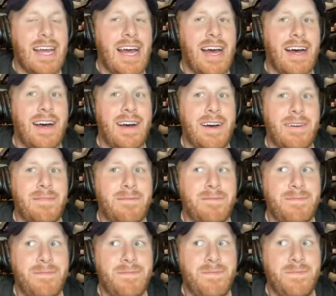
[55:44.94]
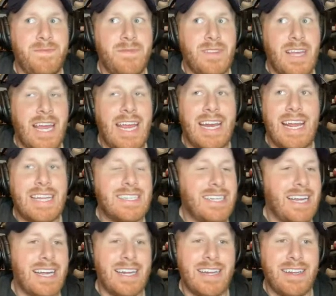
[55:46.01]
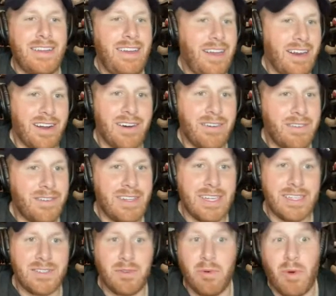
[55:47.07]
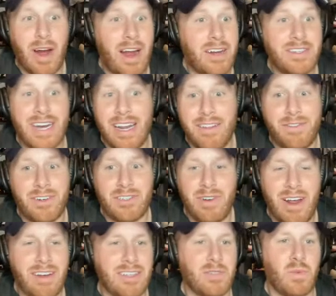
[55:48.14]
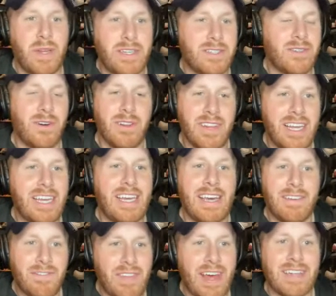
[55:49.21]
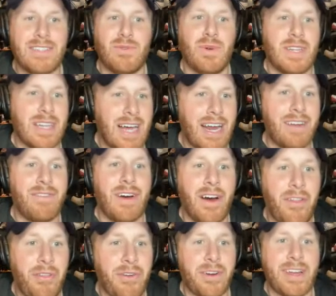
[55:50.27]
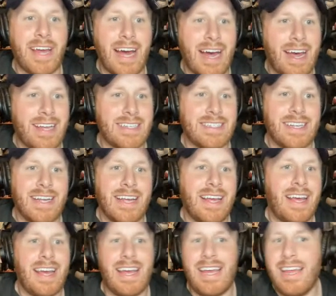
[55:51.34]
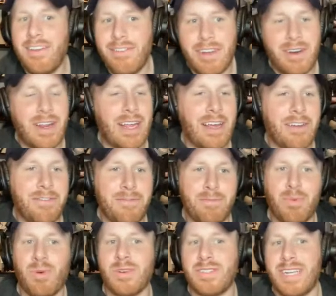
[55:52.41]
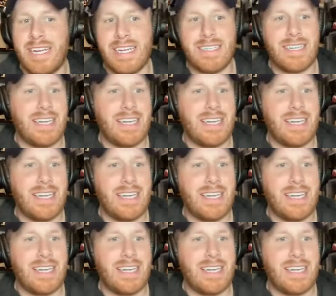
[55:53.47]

he needs to get, this, well, why aren't you out of the first round? Because we certainly give that to a lot of other guys, even if Porzingis